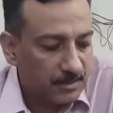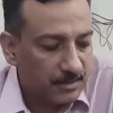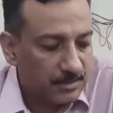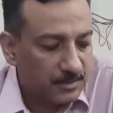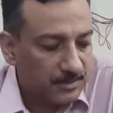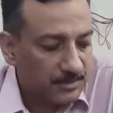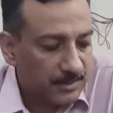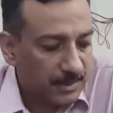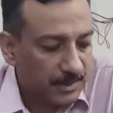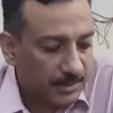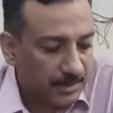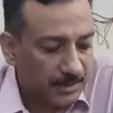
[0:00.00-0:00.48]

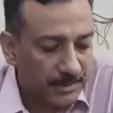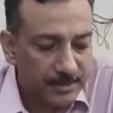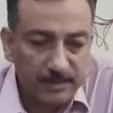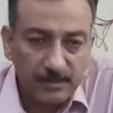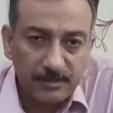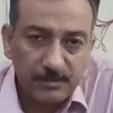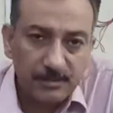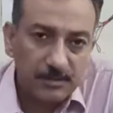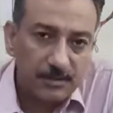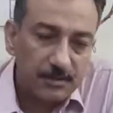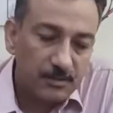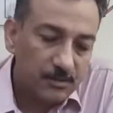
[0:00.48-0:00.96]
Second
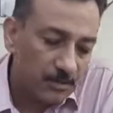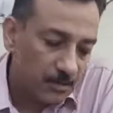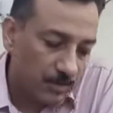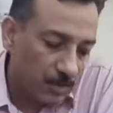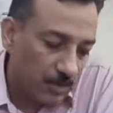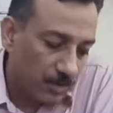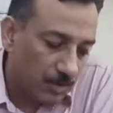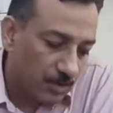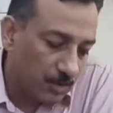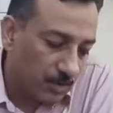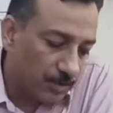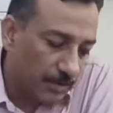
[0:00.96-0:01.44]
is
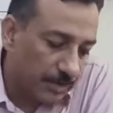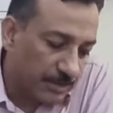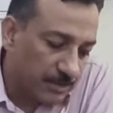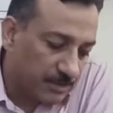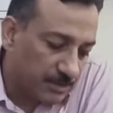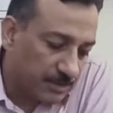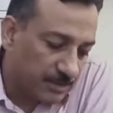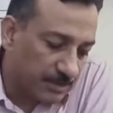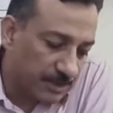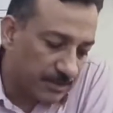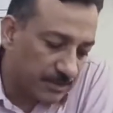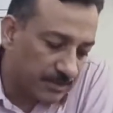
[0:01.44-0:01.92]
you
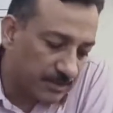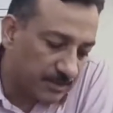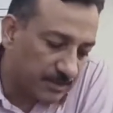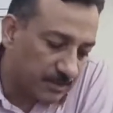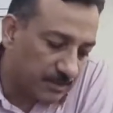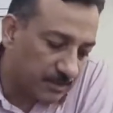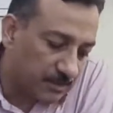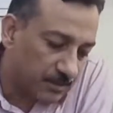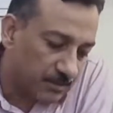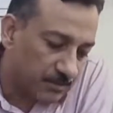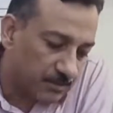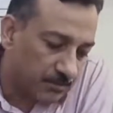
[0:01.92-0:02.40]
can change
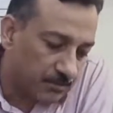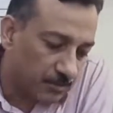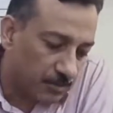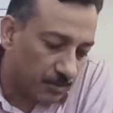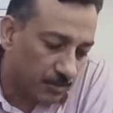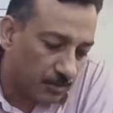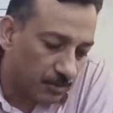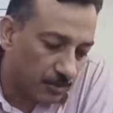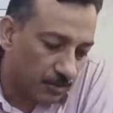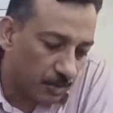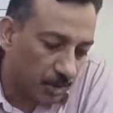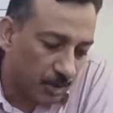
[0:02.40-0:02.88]
this
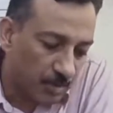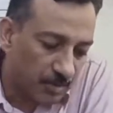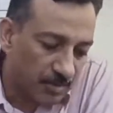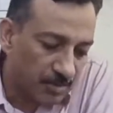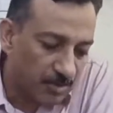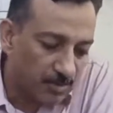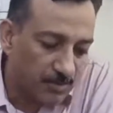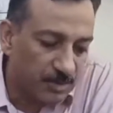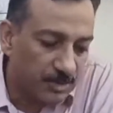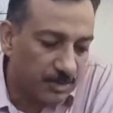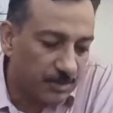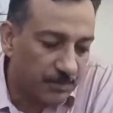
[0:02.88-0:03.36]
normal
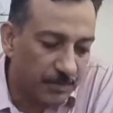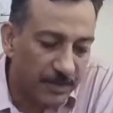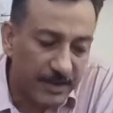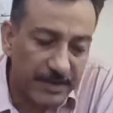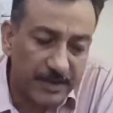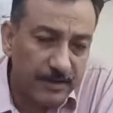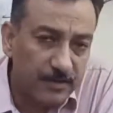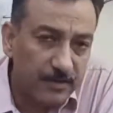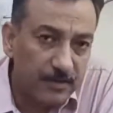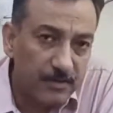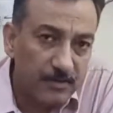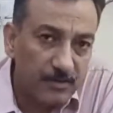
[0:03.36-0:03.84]
switch
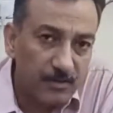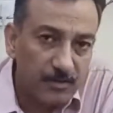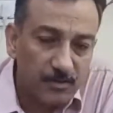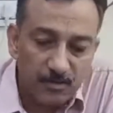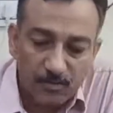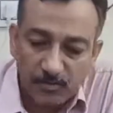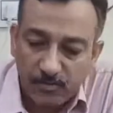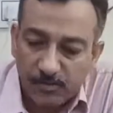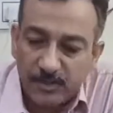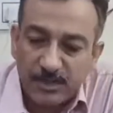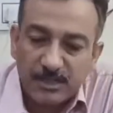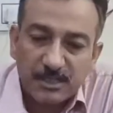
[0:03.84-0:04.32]
plate
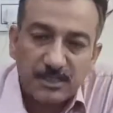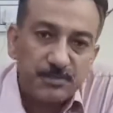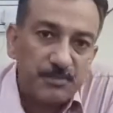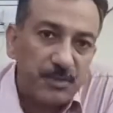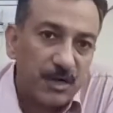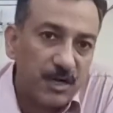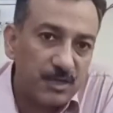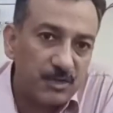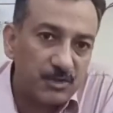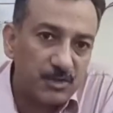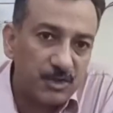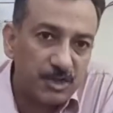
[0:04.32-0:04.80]
with a
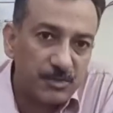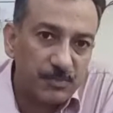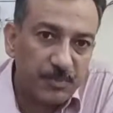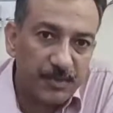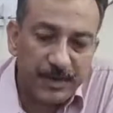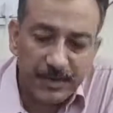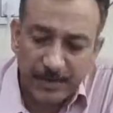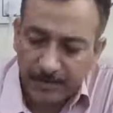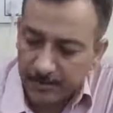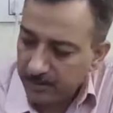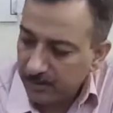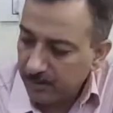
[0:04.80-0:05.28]
smart switch
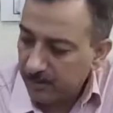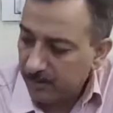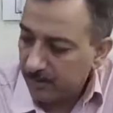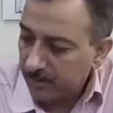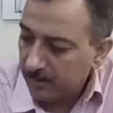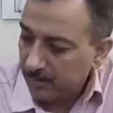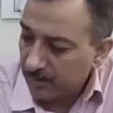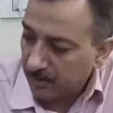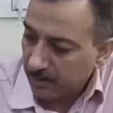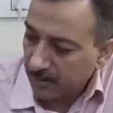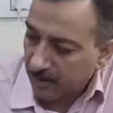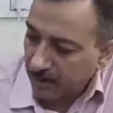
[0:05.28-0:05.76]
plate
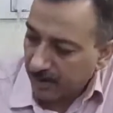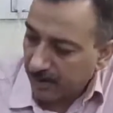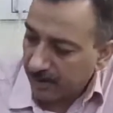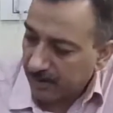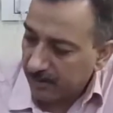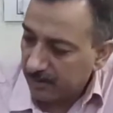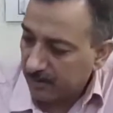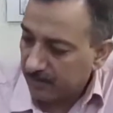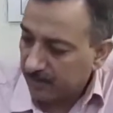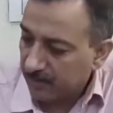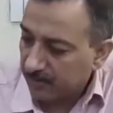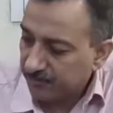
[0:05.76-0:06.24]

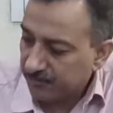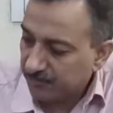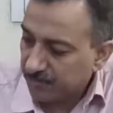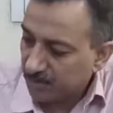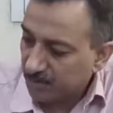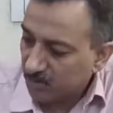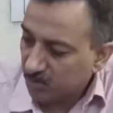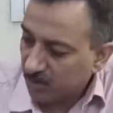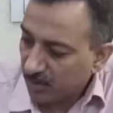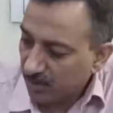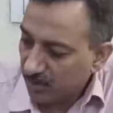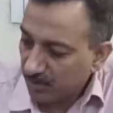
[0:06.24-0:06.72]
like uh,
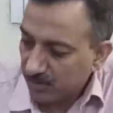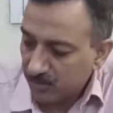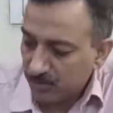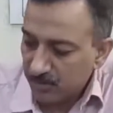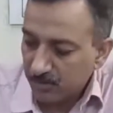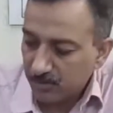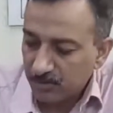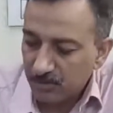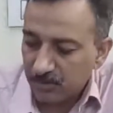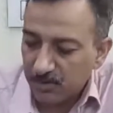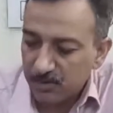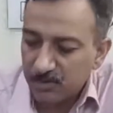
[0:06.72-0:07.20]
this one
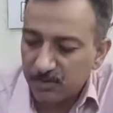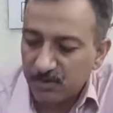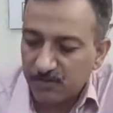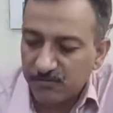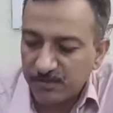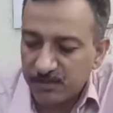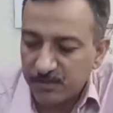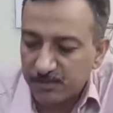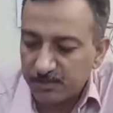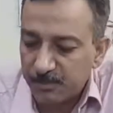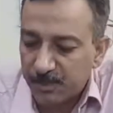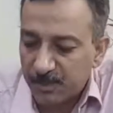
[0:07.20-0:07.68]
is of
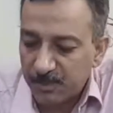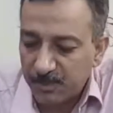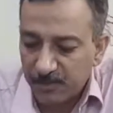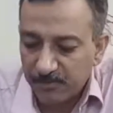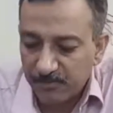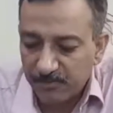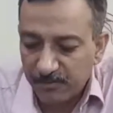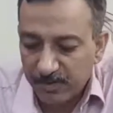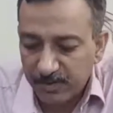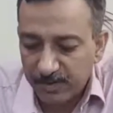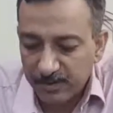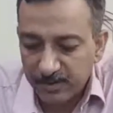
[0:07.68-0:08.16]
a
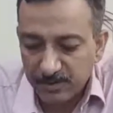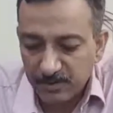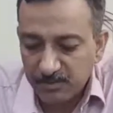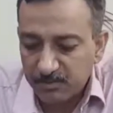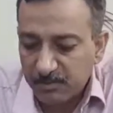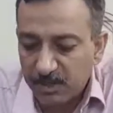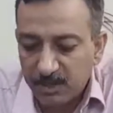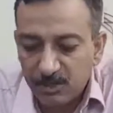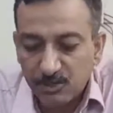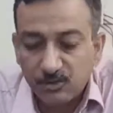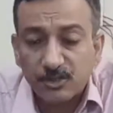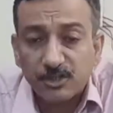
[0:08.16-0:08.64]
Smarteefi
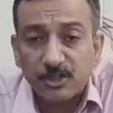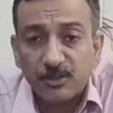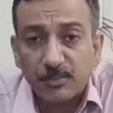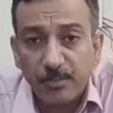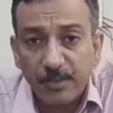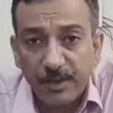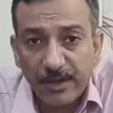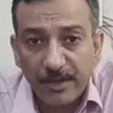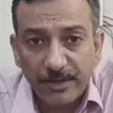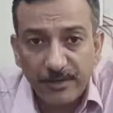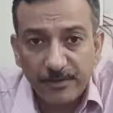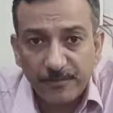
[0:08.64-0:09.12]
smart switch
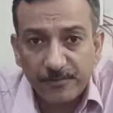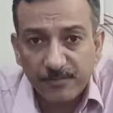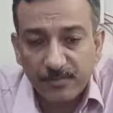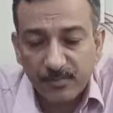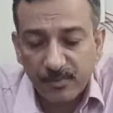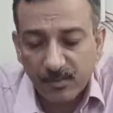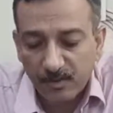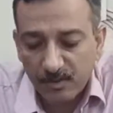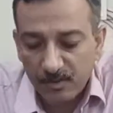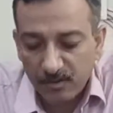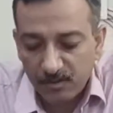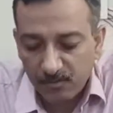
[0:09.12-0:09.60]
plate
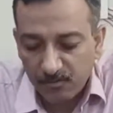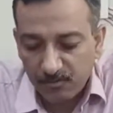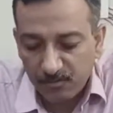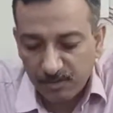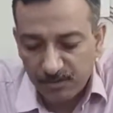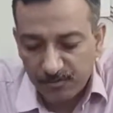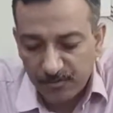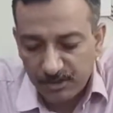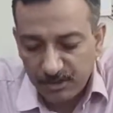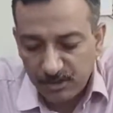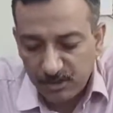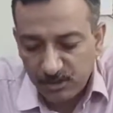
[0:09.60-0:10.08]

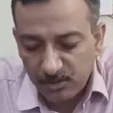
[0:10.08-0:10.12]
with which